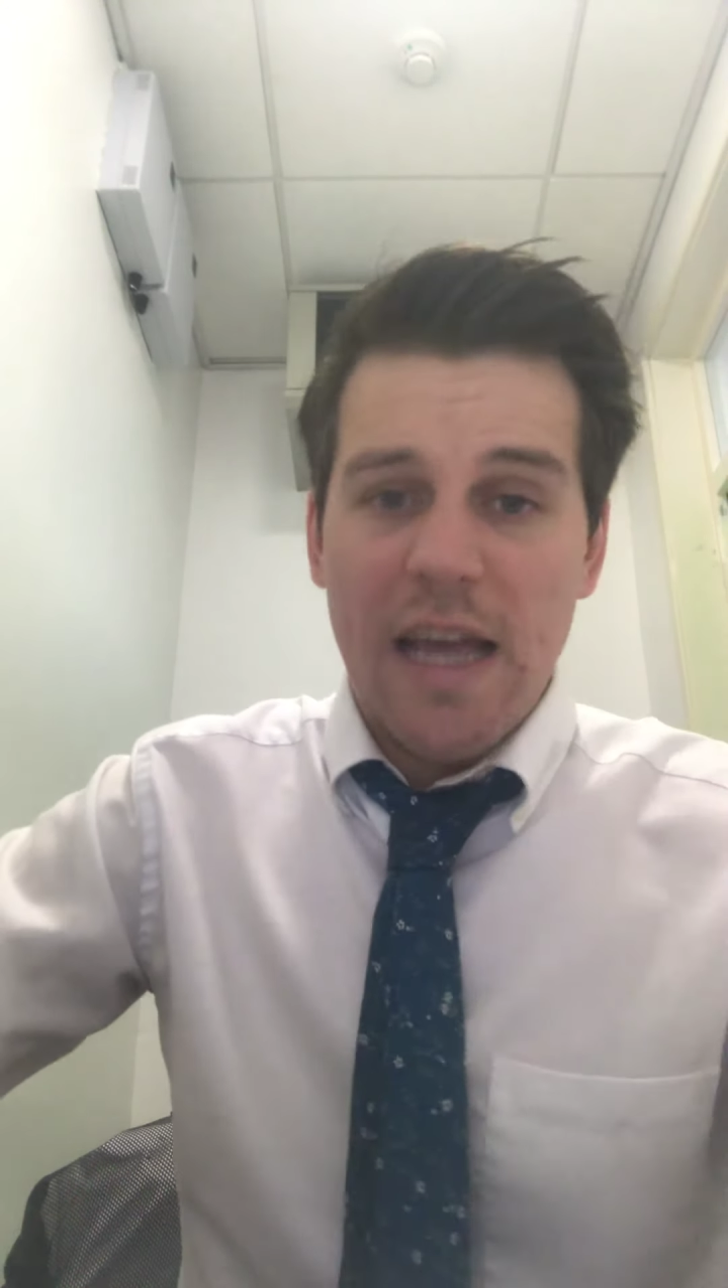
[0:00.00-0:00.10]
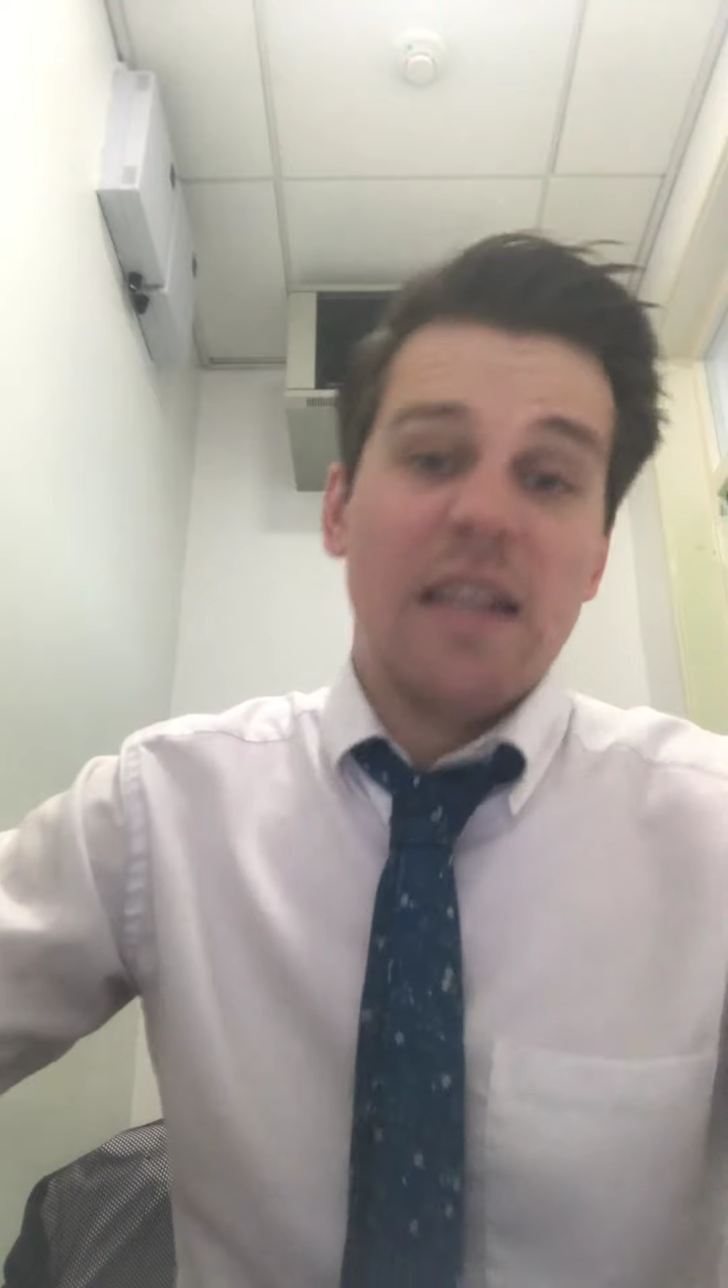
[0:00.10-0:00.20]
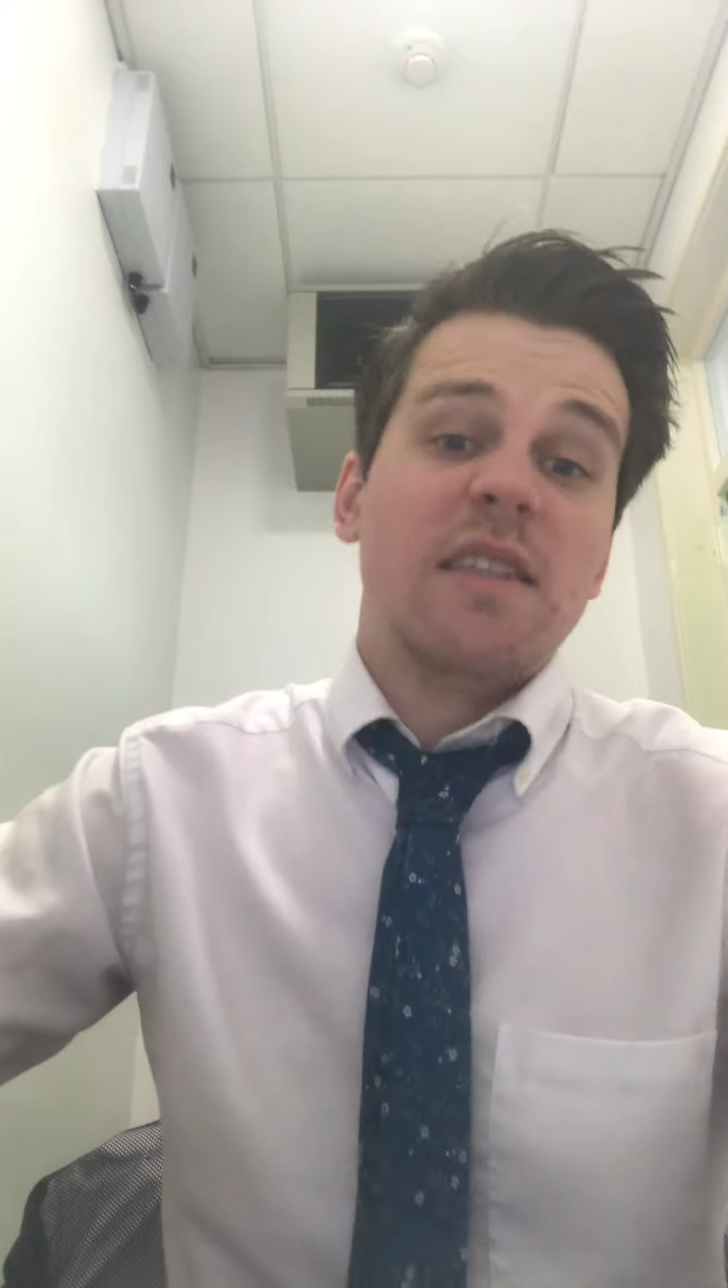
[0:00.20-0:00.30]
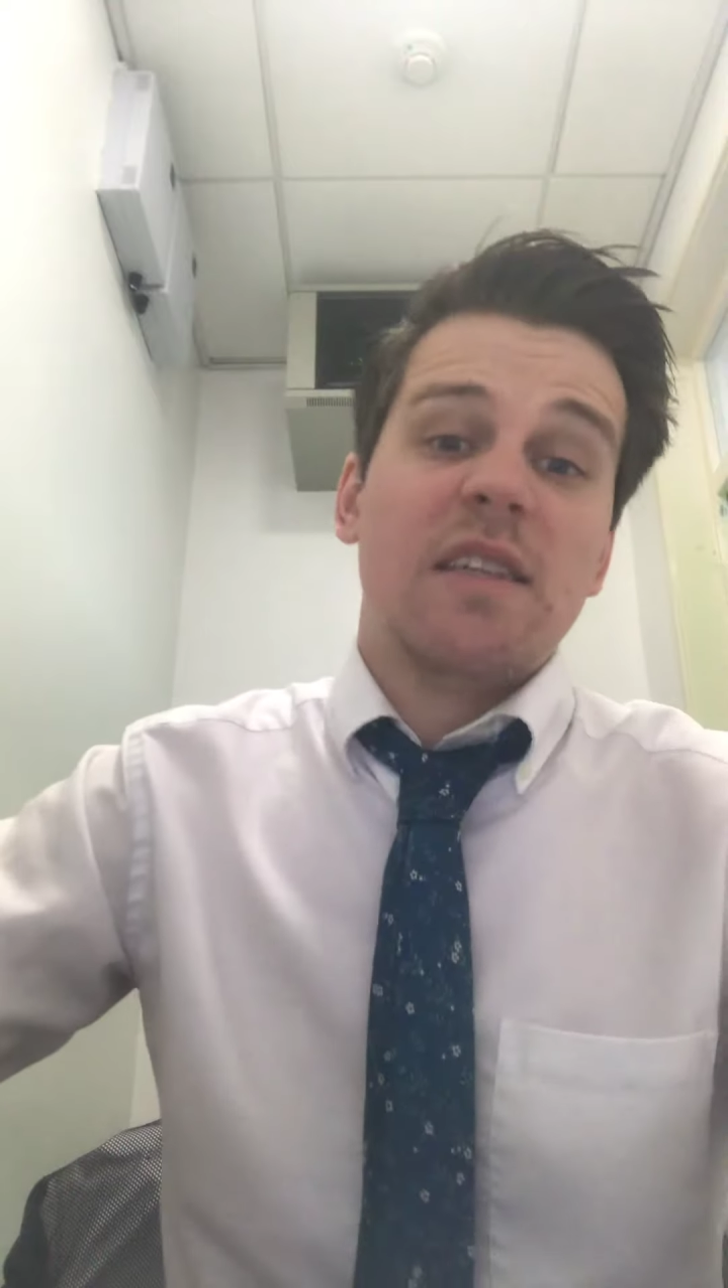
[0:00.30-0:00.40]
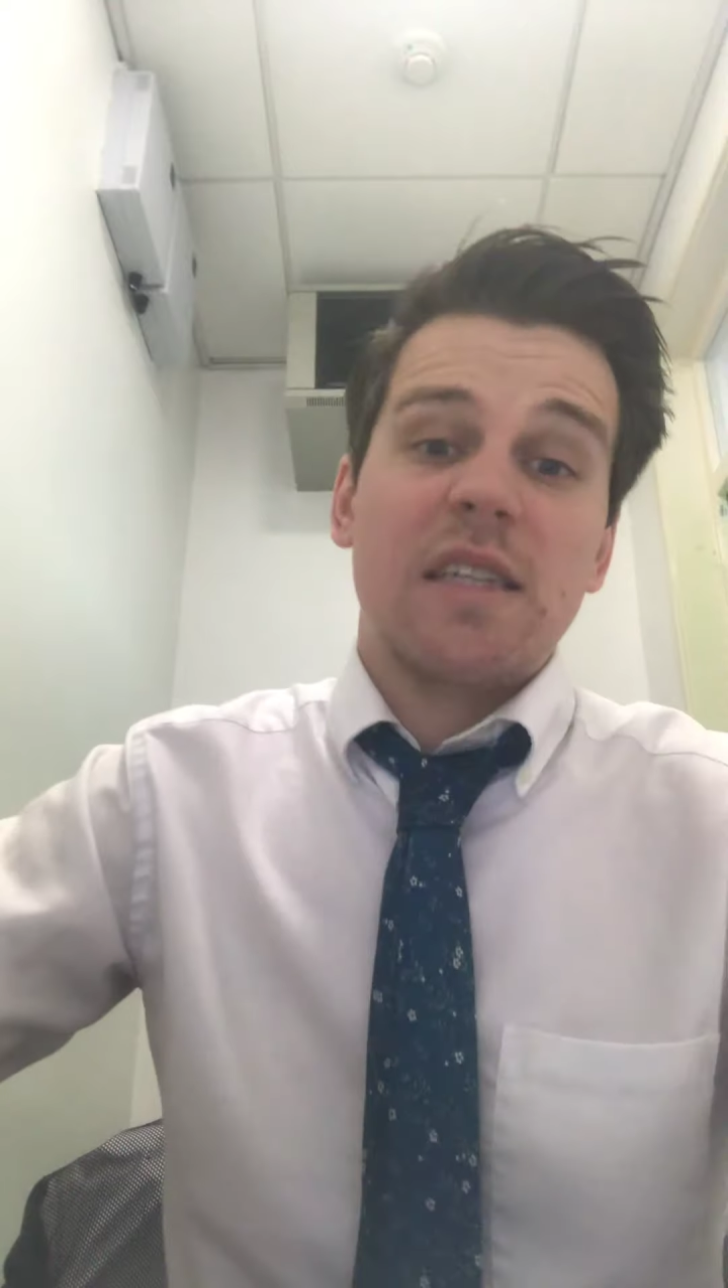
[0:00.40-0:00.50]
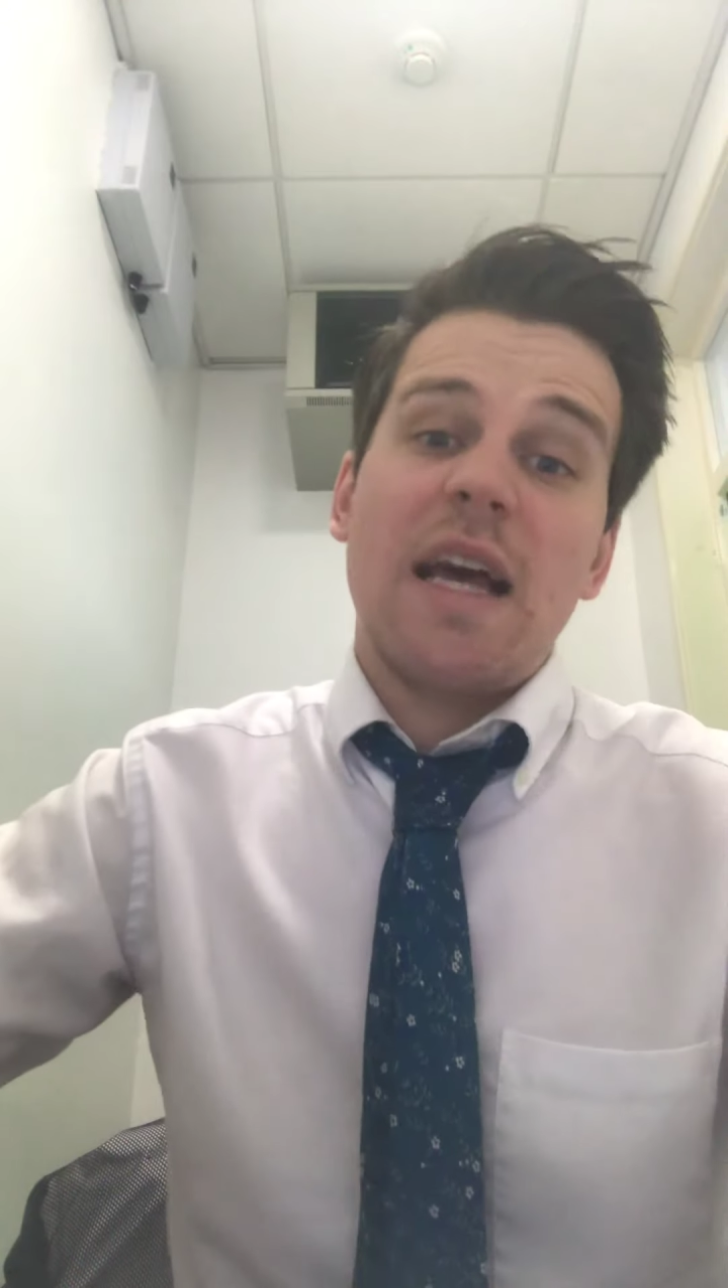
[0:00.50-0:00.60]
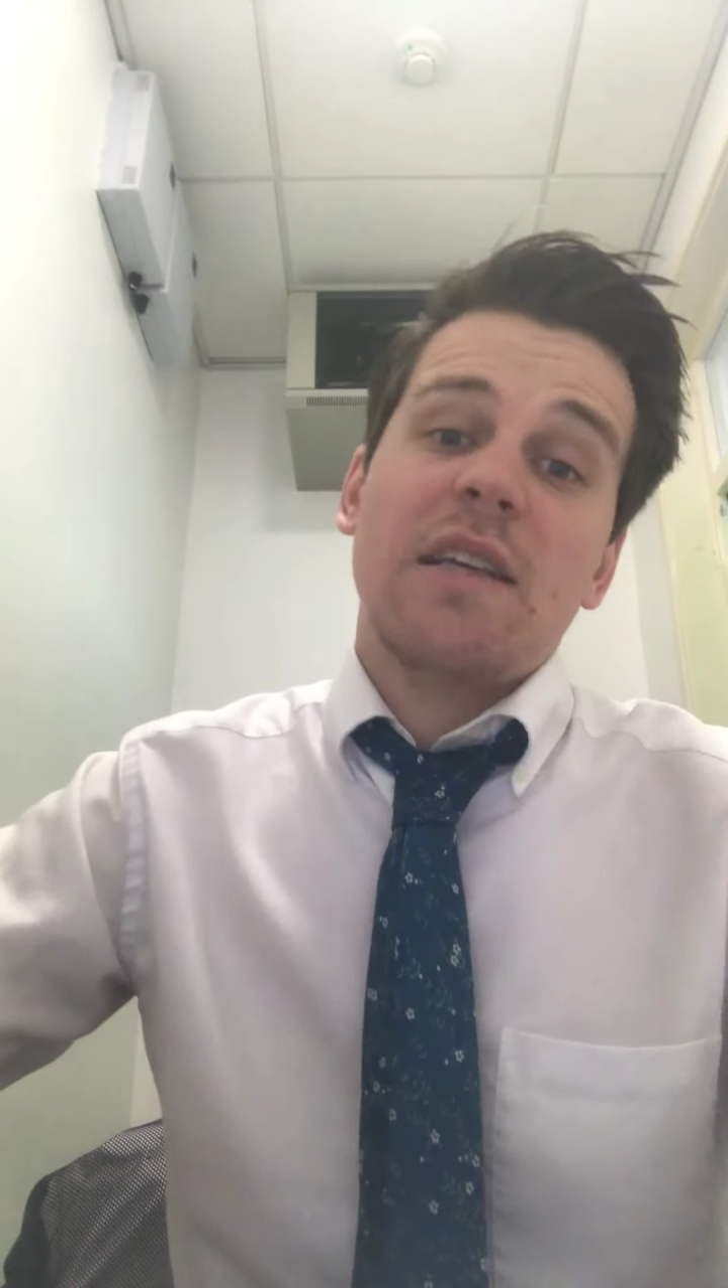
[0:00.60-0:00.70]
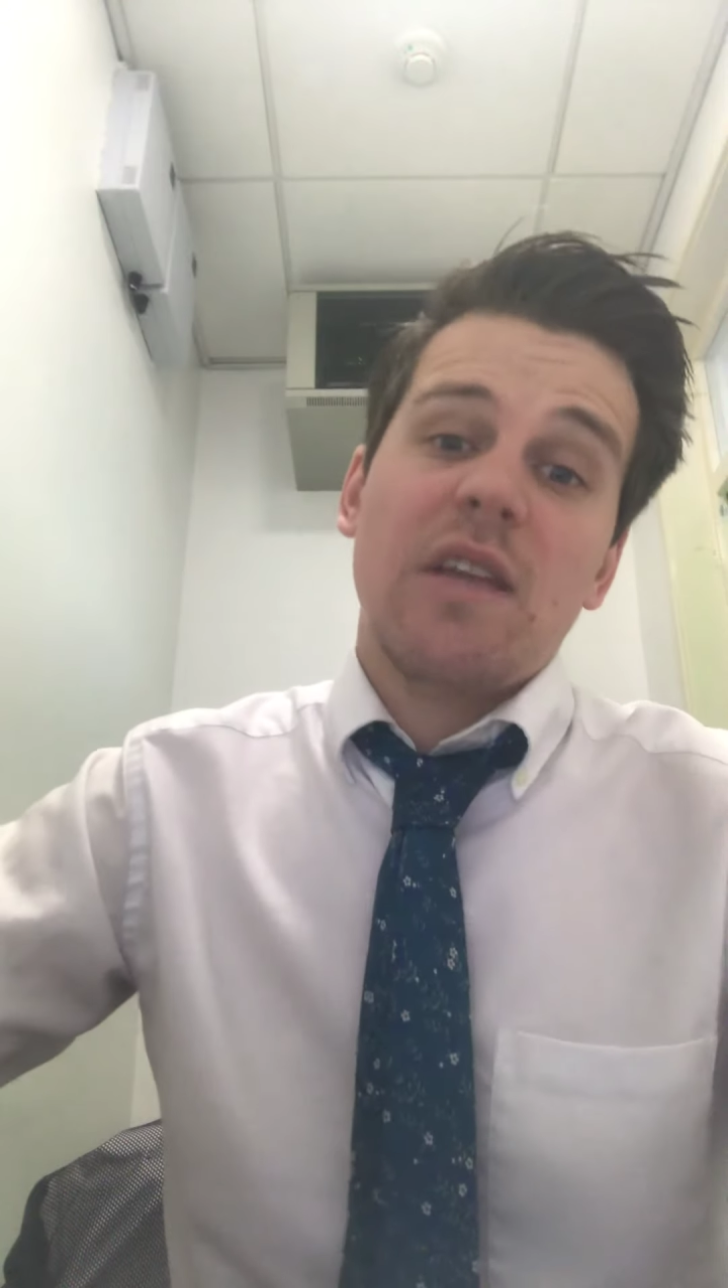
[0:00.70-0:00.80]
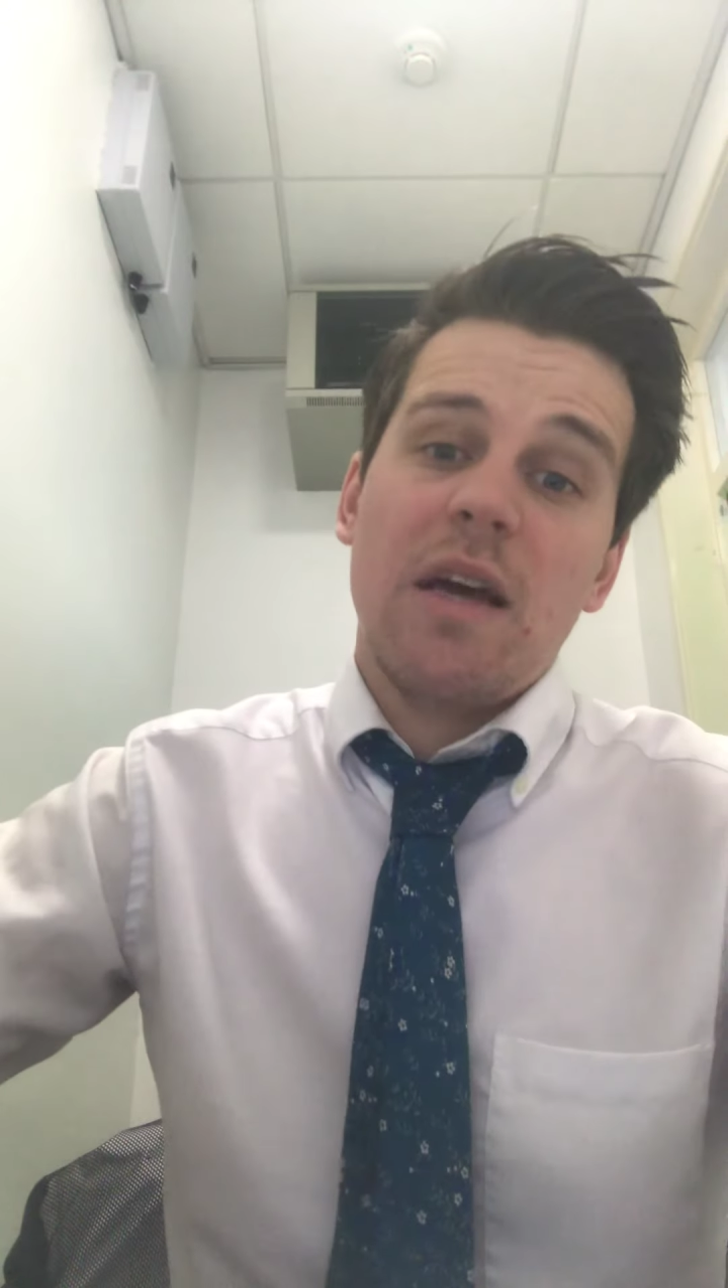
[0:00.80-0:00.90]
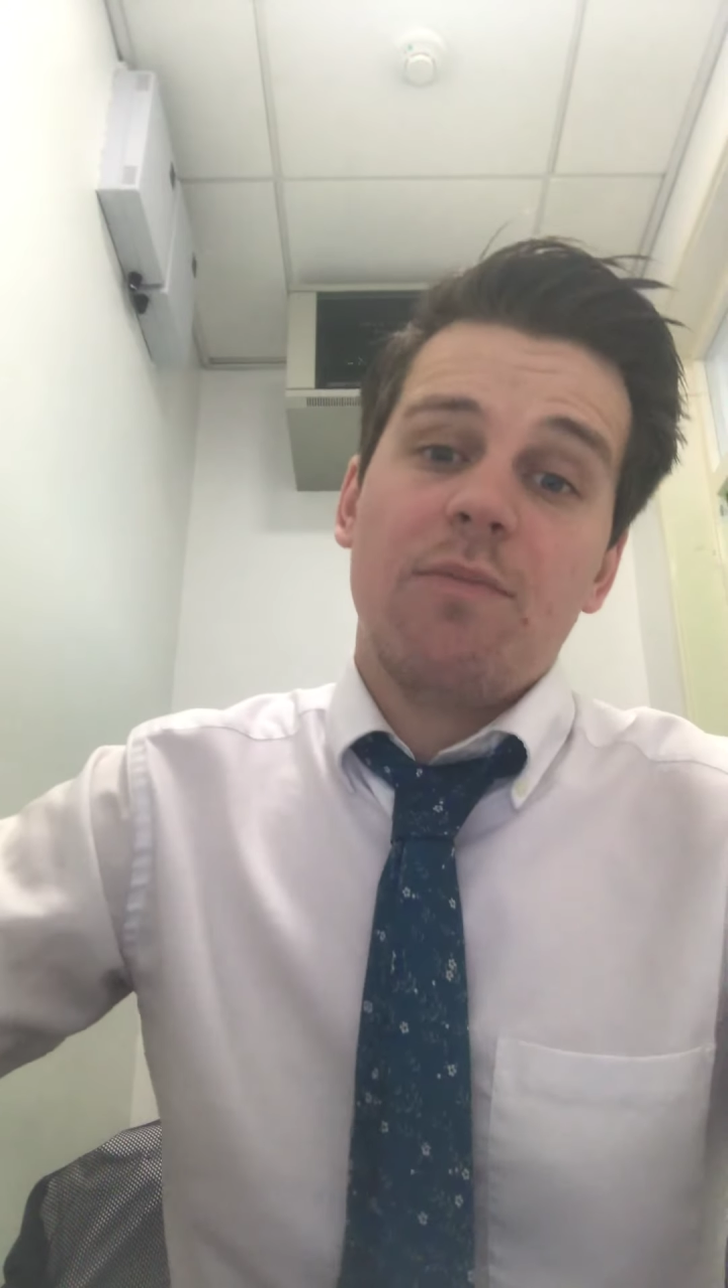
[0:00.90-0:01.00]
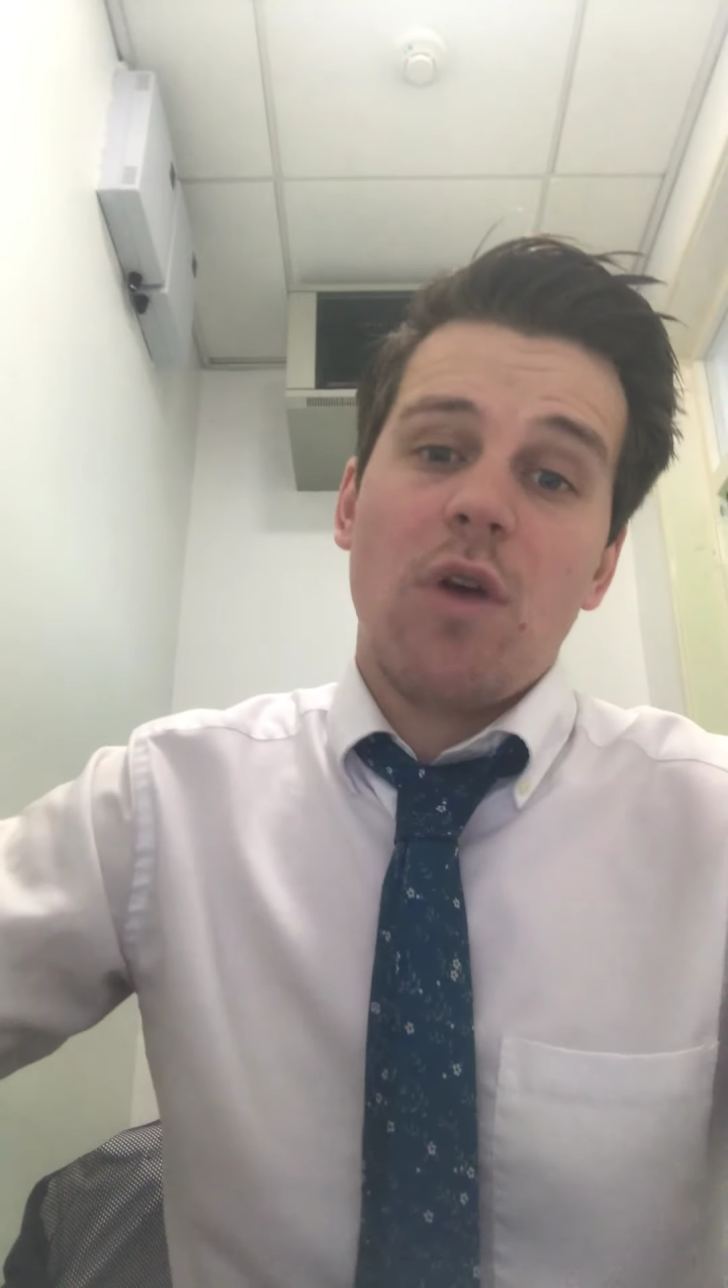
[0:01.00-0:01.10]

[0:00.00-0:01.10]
intercessor,